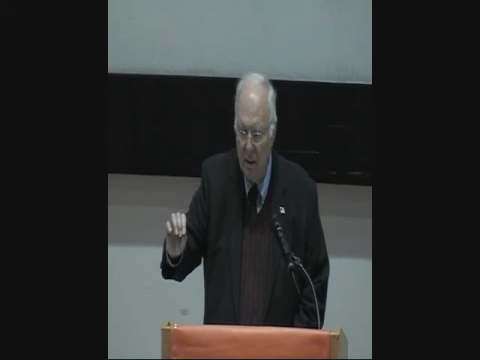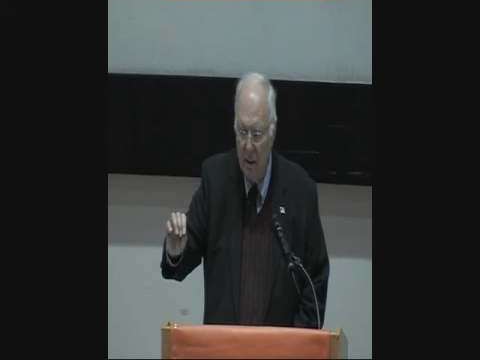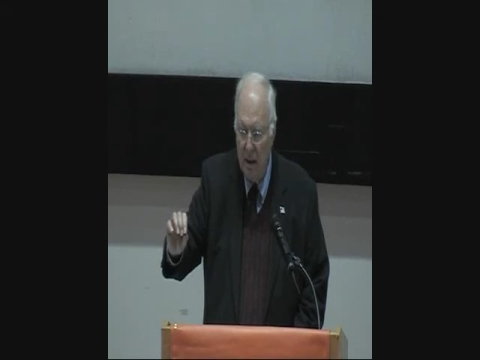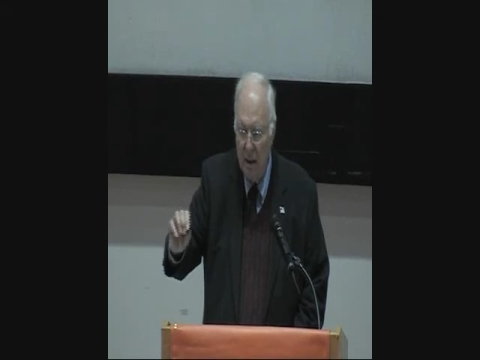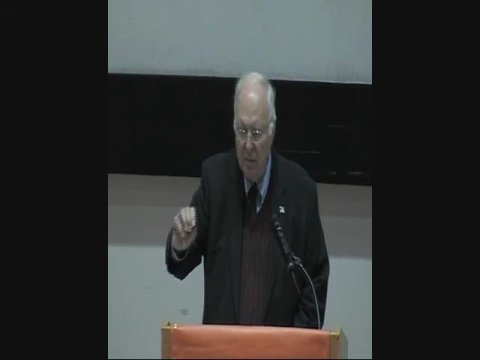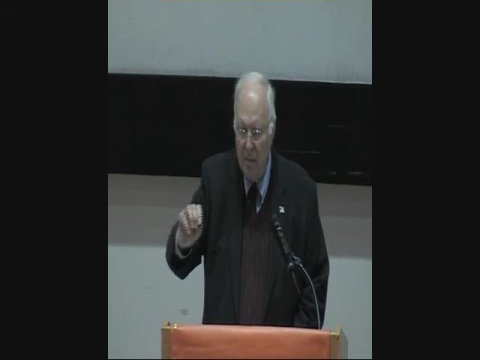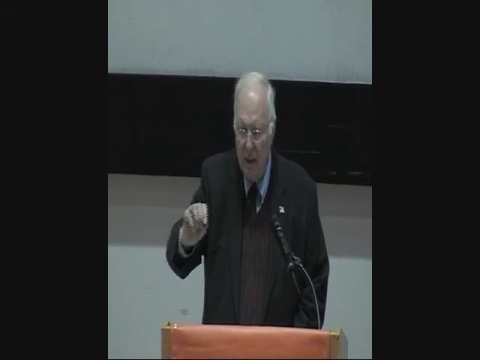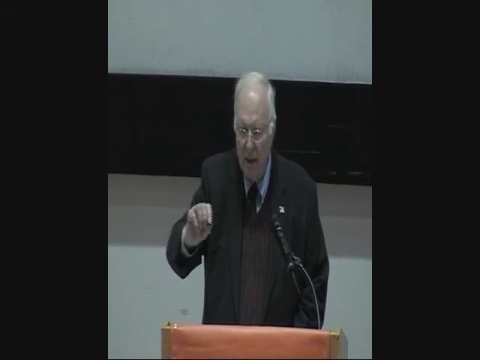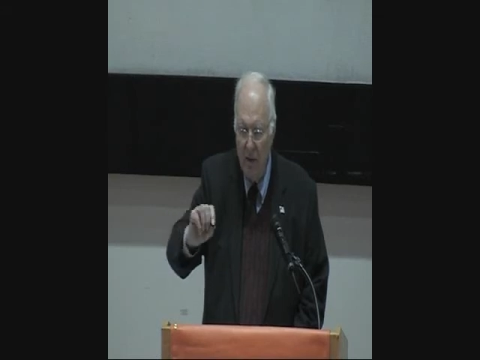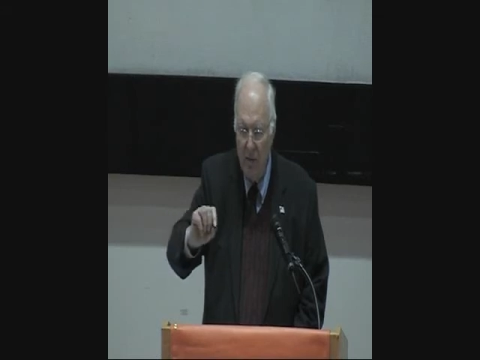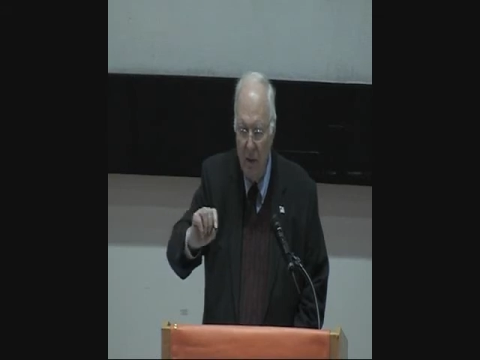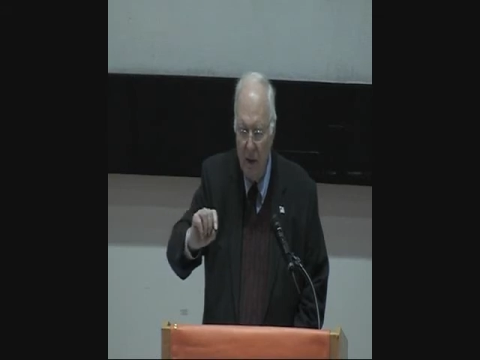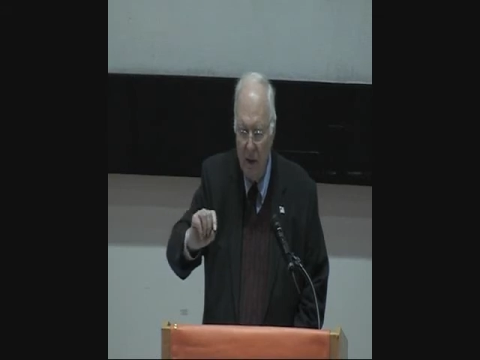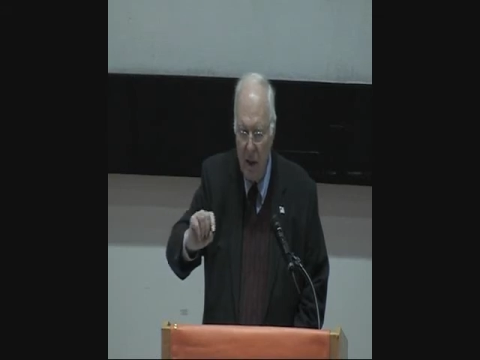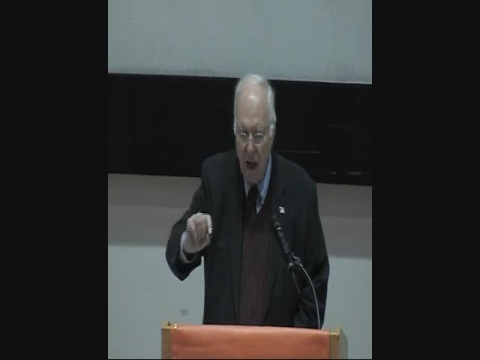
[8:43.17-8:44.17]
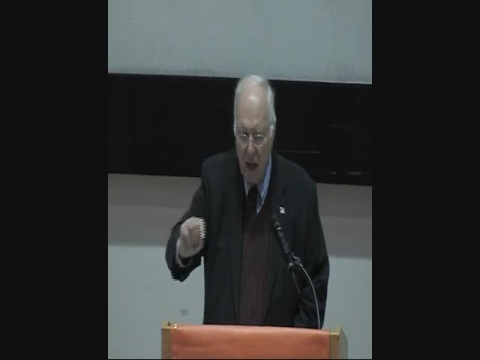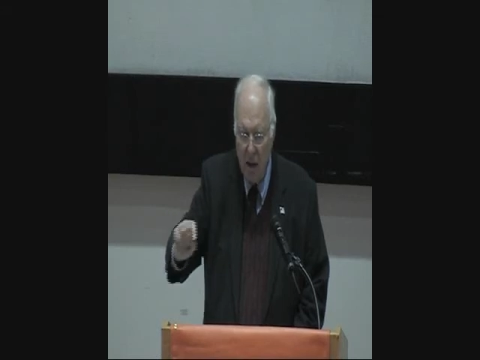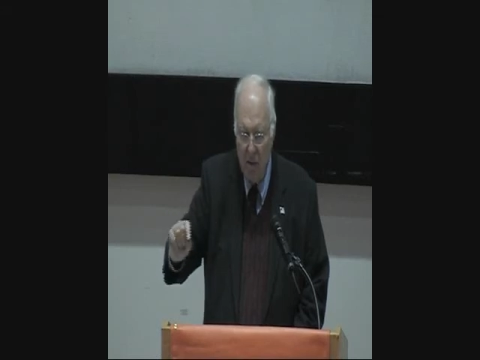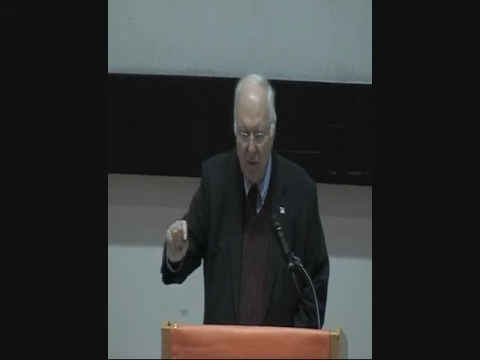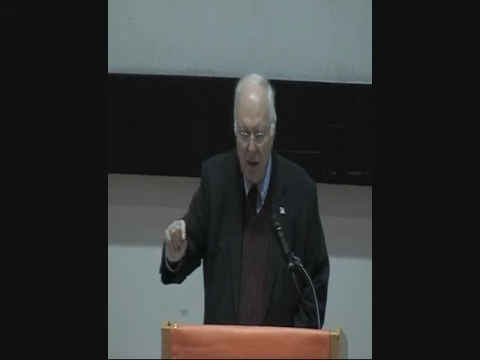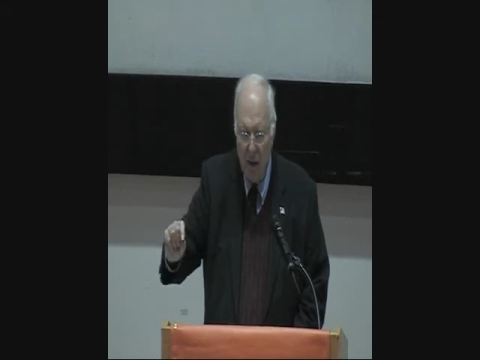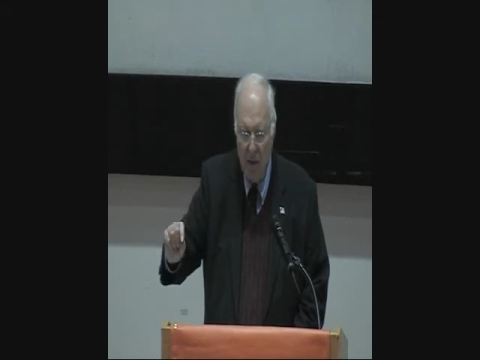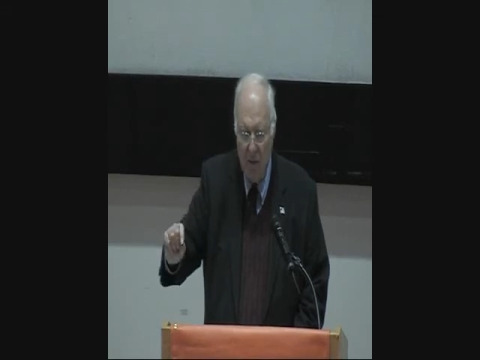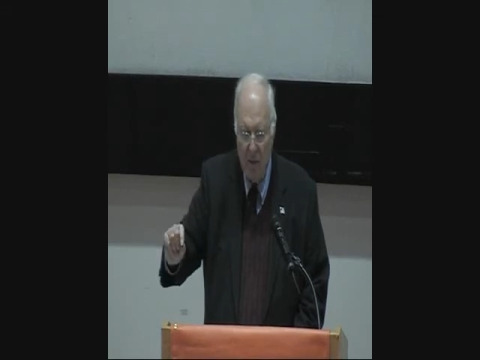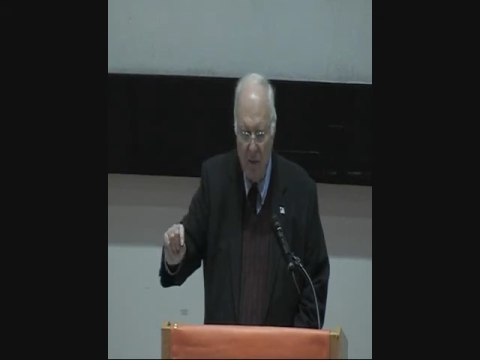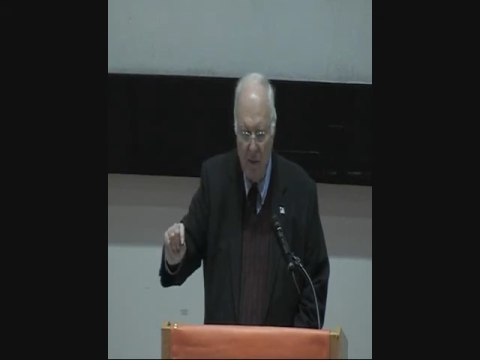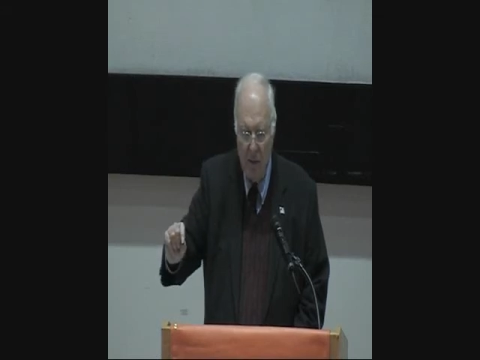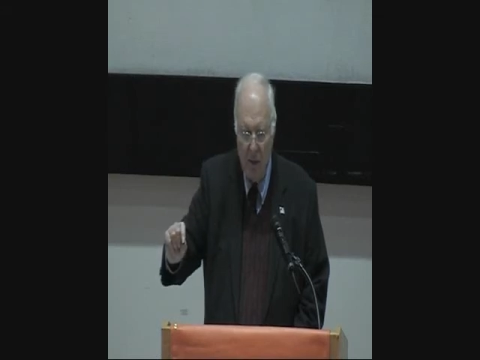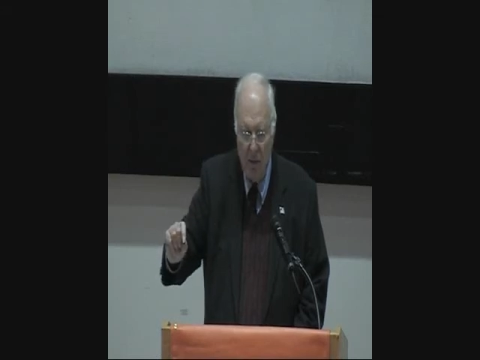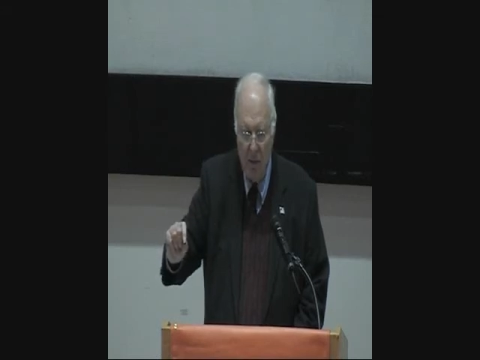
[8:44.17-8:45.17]
He didn't make as much out of that as he
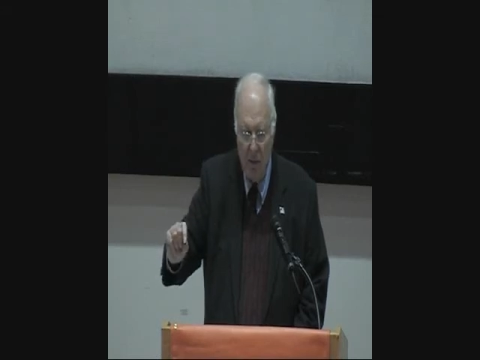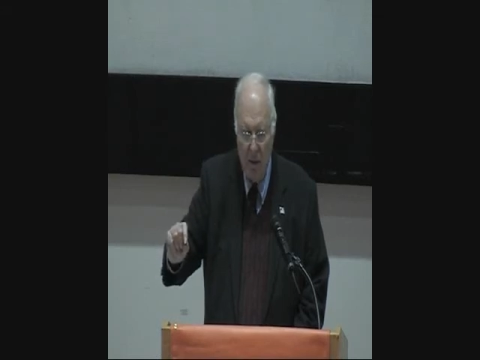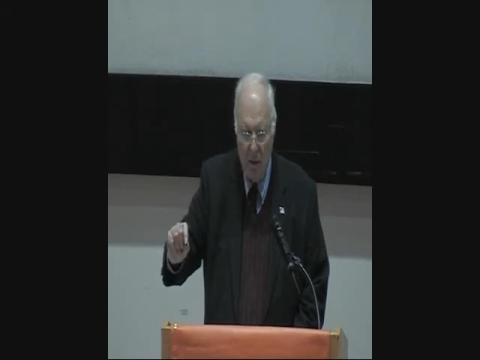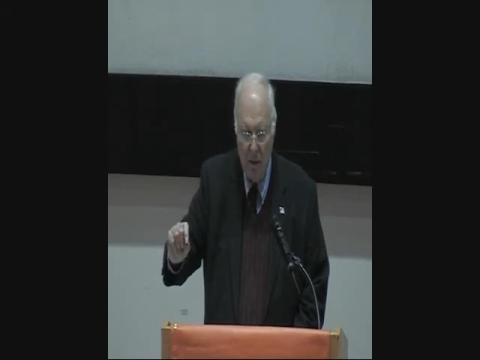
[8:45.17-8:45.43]
should have.